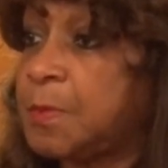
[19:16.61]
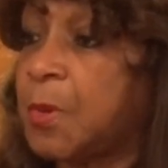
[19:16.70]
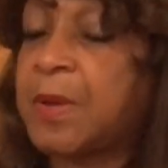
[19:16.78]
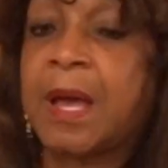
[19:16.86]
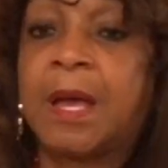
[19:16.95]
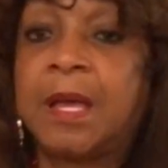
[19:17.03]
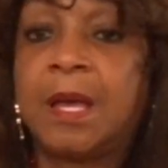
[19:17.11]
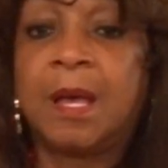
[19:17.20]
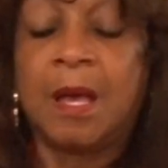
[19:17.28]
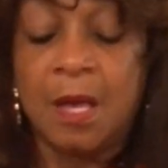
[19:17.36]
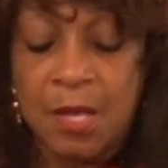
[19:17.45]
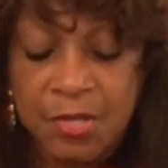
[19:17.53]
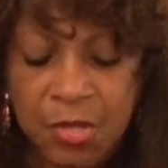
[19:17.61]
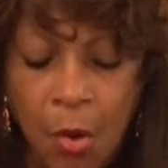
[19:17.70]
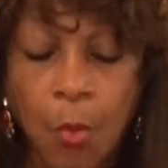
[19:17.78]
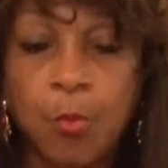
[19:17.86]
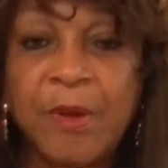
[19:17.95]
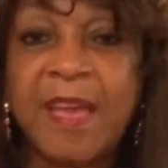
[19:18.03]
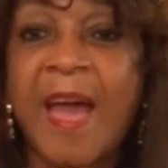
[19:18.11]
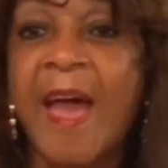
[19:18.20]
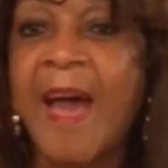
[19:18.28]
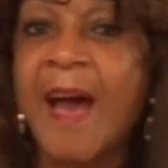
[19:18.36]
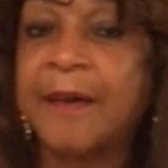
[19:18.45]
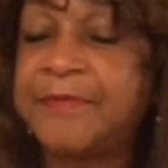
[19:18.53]
Okay. So we
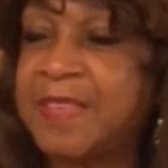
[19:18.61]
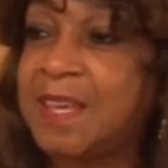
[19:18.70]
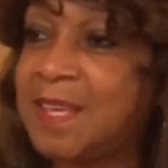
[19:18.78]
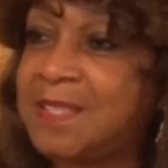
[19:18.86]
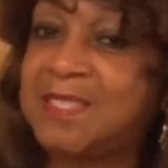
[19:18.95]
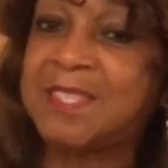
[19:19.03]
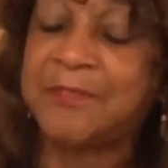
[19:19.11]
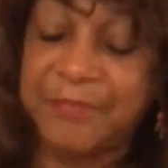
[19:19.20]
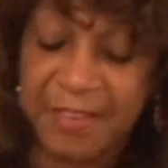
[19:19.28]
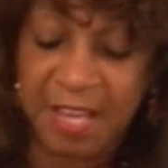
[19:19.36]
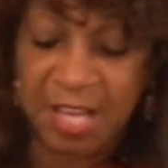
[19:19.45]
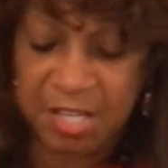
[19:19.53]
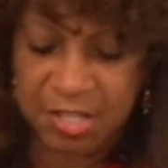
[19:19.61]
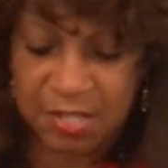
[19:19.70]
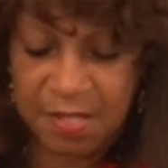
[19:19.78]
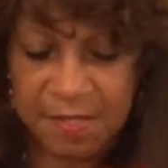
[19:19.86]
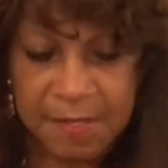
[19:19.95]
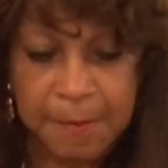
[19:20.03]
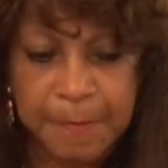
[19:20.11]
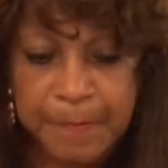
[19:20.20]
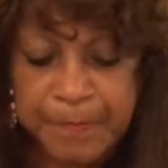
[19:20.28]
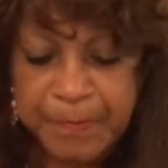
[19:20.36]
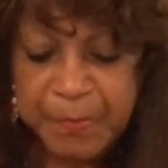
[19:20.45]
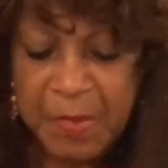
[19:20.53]
have these divisions.
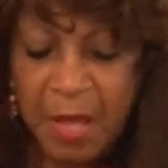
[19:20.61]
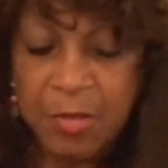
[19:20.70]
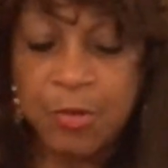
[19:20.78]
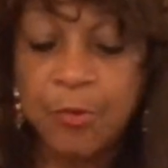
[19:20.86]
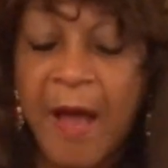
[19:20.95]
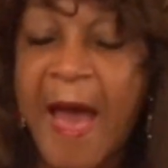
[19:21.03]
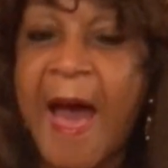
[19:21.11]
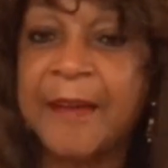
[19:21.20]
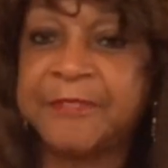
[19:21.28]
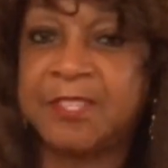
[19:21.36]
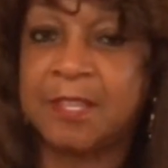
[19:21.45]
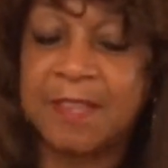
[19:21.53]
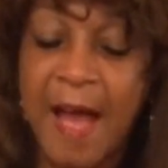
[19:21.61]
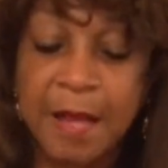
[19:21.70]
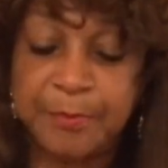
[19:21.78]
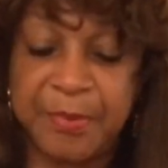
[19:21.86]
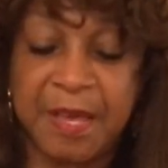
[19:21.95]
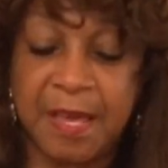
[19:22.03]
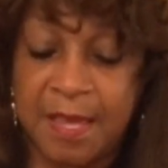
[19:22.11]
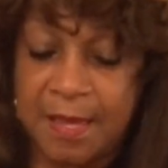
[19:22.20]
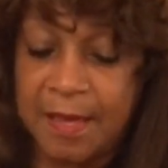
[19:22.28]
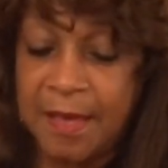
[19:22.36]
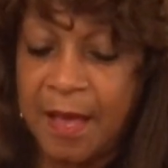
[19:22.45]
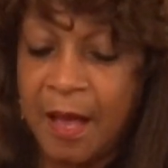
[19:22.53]
You have to not be
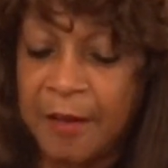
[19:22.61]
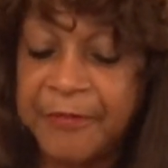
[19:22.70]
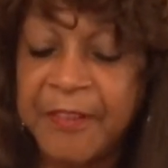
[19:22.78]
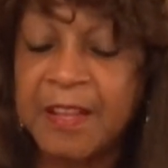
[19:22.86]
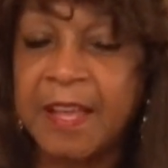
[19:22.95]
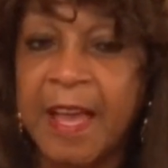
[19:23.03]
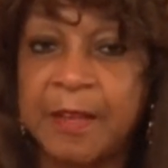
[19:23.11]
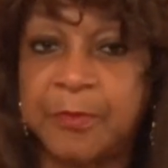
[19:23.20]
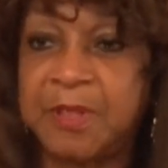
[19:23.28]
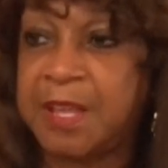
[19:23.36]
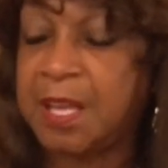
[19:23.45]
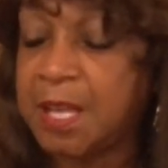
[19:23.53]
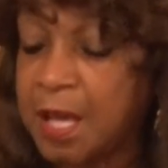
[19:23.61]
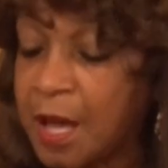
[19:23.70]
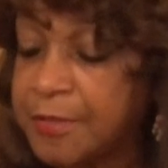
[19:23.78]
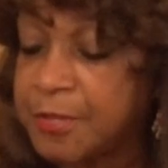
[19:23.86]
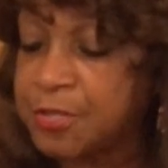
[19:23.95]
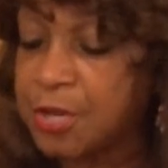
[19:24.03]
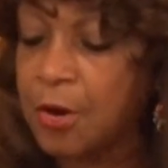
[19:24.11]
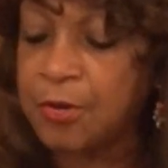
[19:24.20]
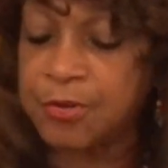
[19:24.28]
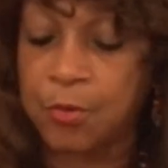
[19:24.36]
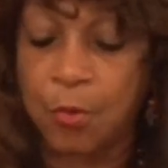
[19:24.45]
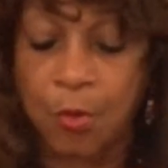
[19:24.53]
affiliated with any other
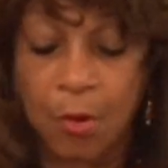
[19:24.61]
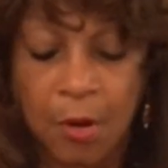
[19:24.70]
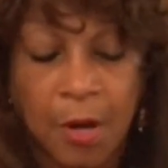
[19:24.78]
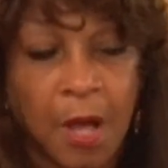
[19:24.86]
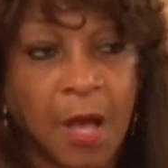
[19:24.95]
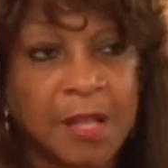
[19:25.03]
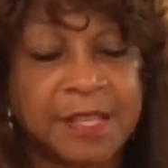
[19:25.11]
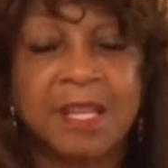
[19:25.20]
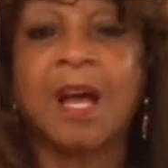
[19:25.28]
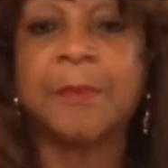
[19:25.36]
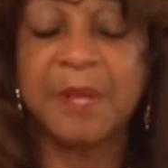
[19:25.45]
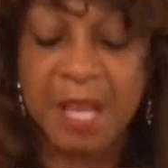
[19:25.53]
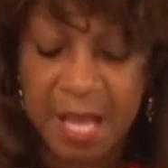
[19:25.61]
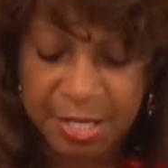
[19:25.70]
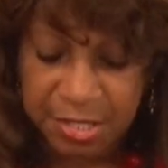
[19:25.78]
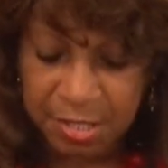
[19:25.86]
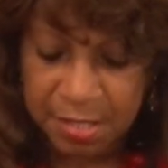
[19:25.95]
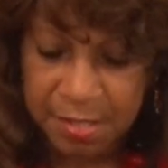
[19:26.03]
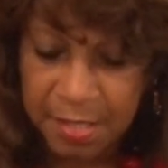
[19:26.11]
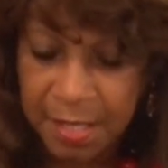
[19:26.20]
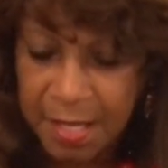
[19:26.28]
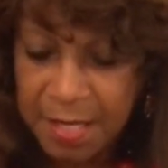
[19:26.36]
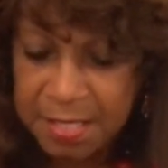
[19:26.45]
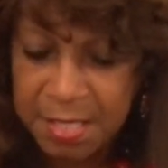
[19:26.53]
church or denomination
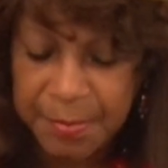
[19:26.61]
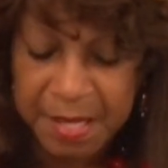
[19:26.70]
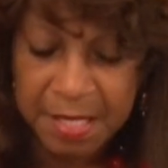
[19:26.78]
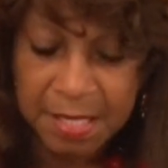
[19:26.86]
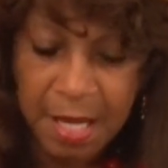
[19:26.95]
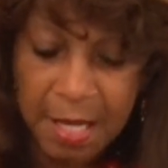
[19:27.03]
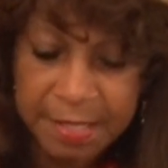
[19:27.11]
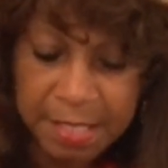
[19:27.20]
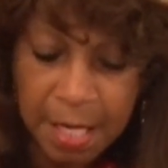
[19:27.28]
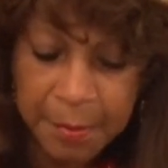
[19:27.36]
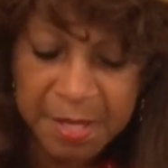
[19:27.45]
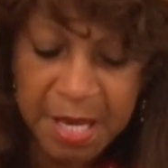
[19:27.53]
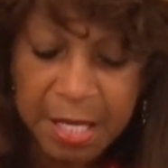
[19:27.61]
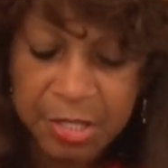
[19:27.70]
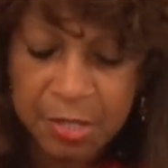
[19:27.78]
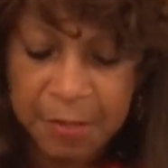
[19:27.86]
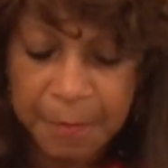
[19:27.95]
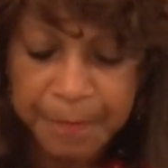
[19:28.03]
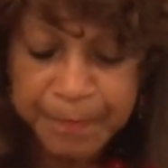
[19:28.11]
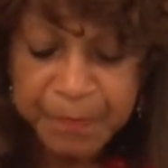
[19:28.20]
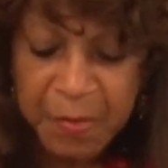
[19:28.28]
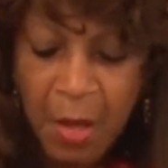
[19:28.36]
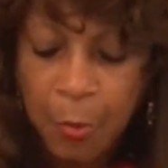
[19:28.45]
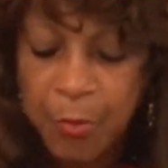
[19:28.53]
to be non-denominational.
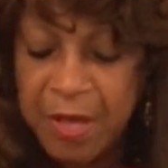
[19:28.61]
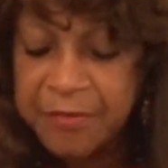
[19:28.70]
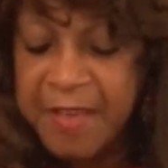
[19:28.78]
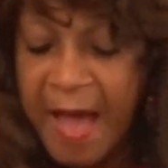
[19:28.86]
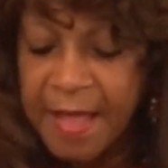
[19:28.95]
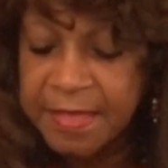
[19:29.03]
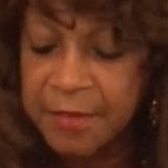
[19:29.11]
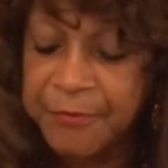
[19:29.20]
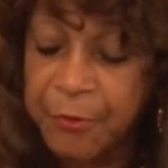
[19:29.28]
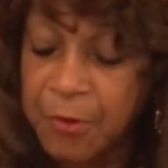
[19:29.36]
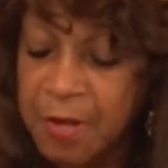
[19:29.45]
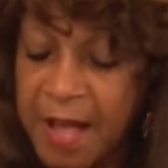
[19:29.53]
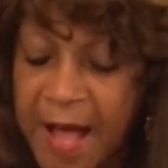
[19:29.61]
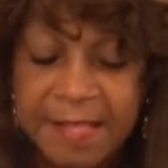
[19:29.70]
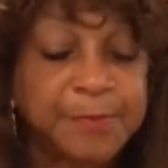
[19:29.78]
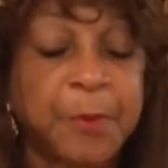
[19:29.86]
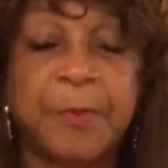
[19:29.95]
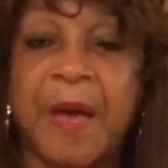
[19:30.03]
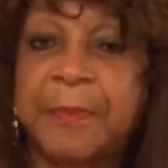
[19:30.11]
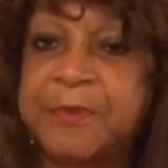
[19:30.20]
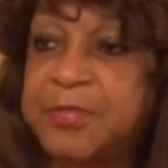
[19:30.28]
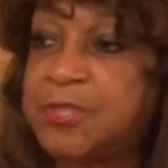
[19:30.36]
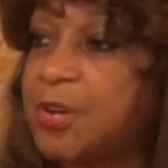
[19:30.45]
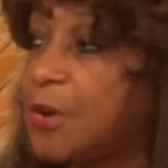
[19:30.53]
We've got the full Gospel
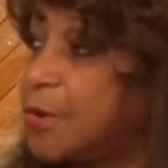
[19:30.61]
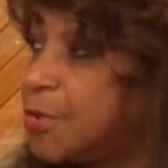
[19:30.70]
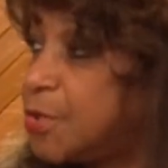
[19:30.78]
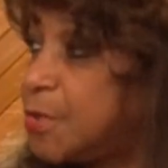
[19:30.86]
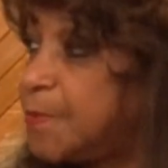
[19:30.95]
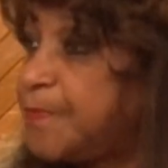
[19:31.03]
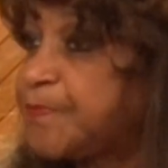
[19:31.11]
Baptist Church.